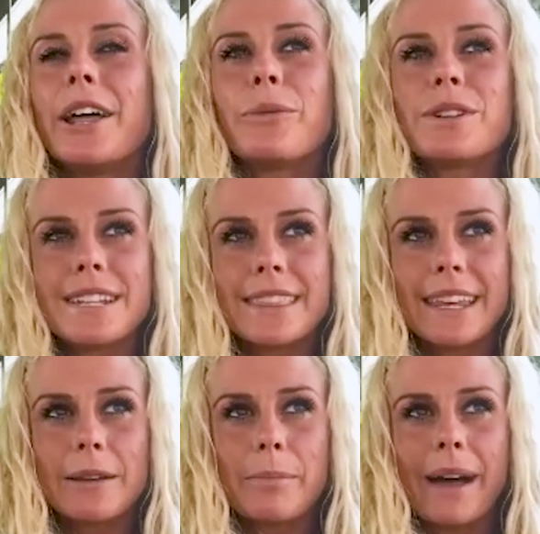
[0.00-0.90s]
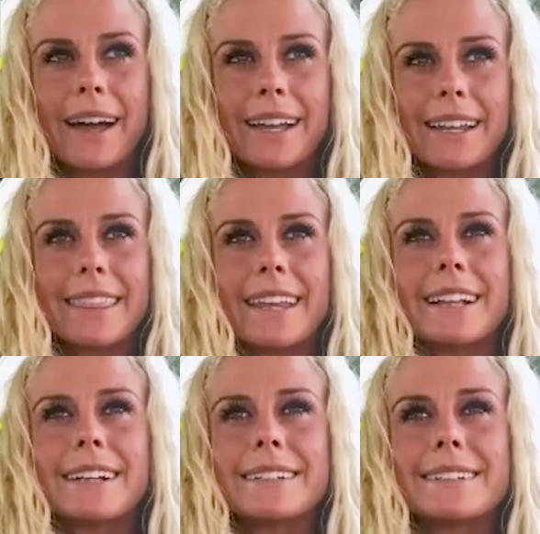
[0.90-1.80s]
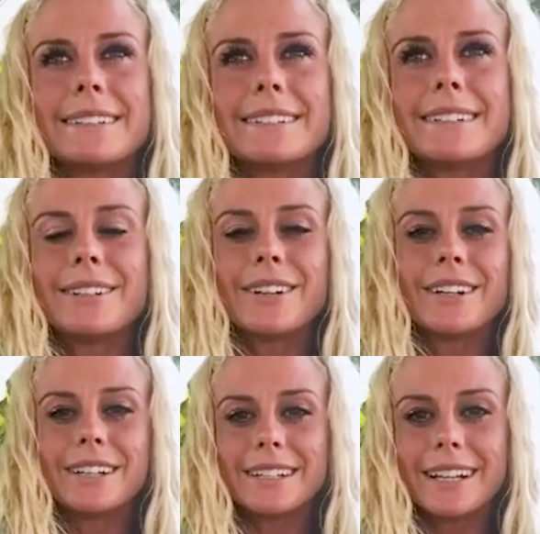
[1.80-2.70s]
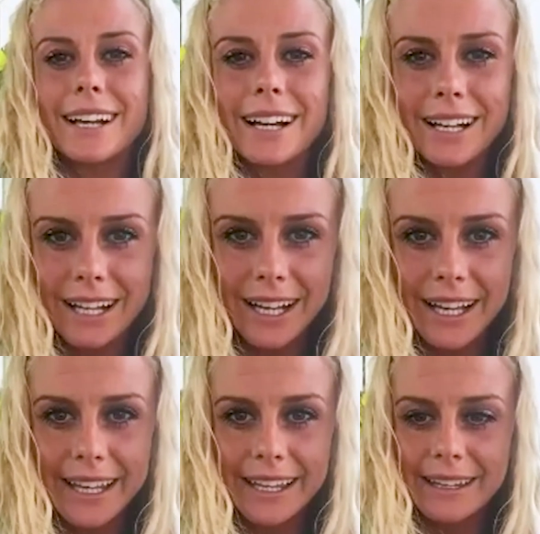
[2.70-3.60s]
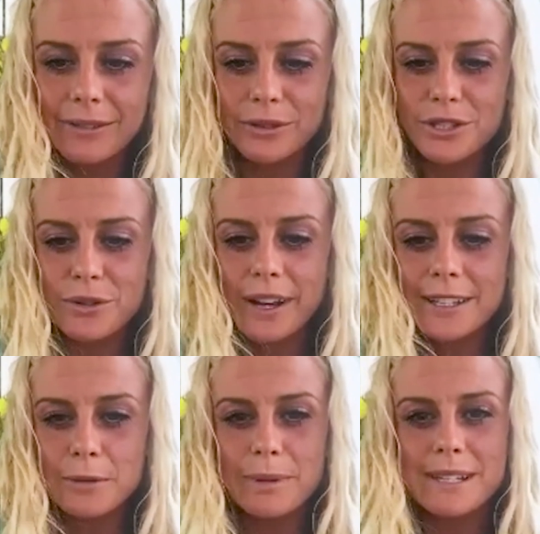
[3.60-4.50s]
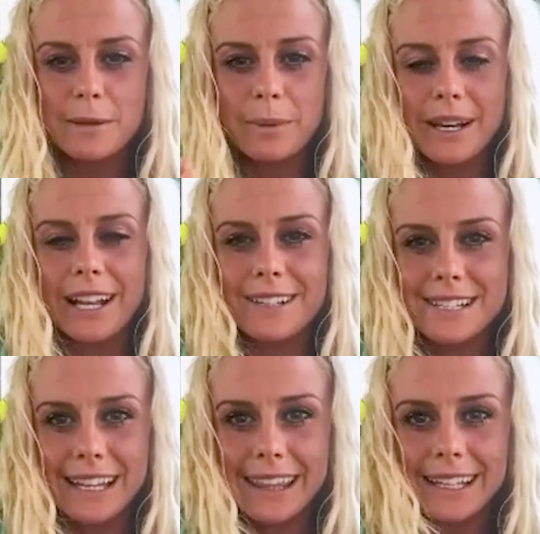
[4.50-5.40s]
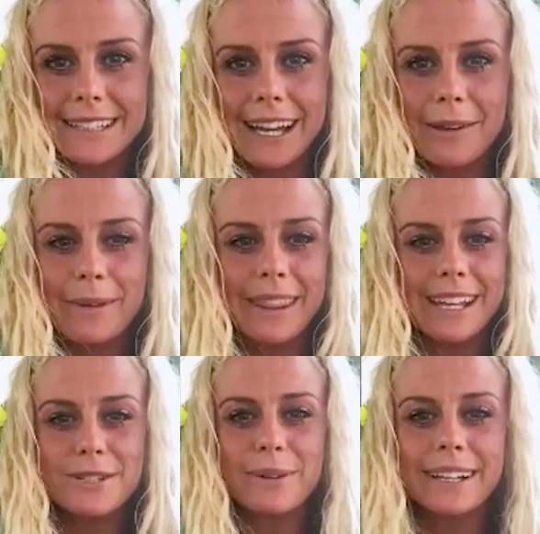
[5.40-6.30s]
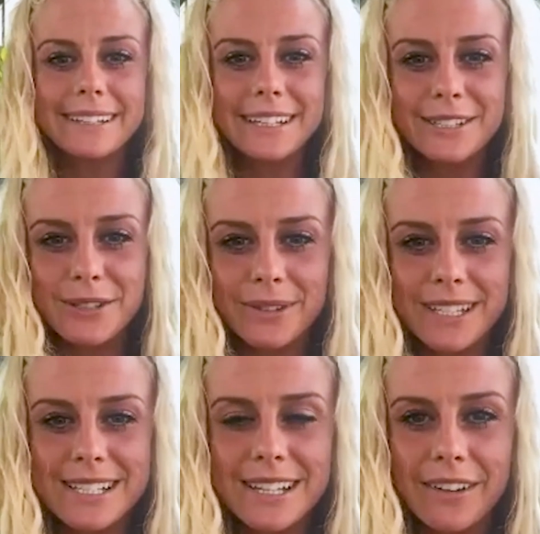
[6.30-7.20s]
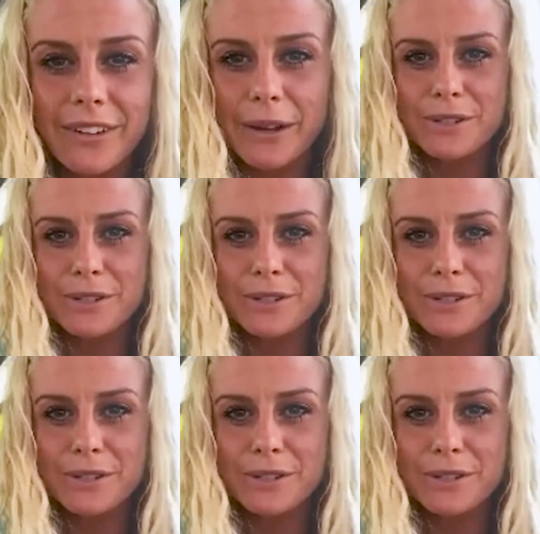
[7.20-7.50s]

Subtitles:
to think back and think, oh, I was trying to be somebody else at that time, and that's why I didn't do this stuff. I